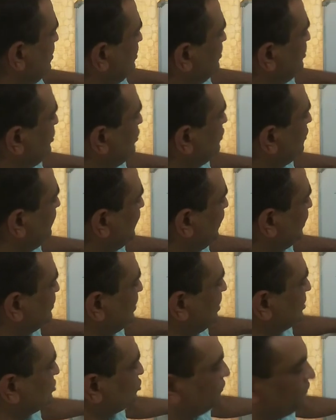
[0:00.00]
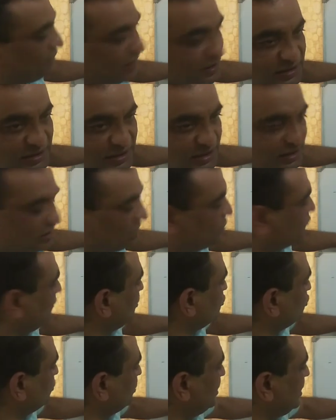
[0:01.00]
G of s, h of s is
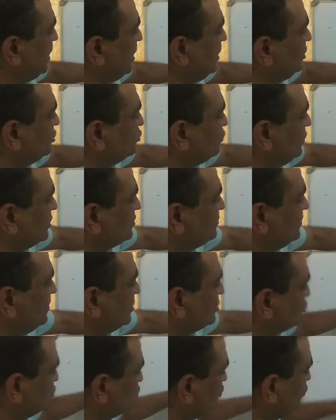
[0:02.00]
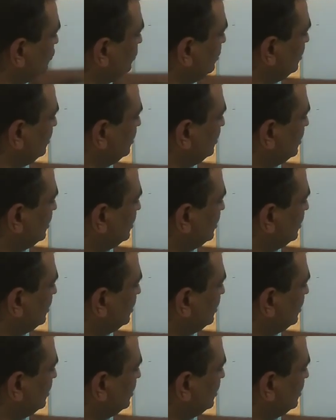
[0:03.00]
equal to k into s plus 2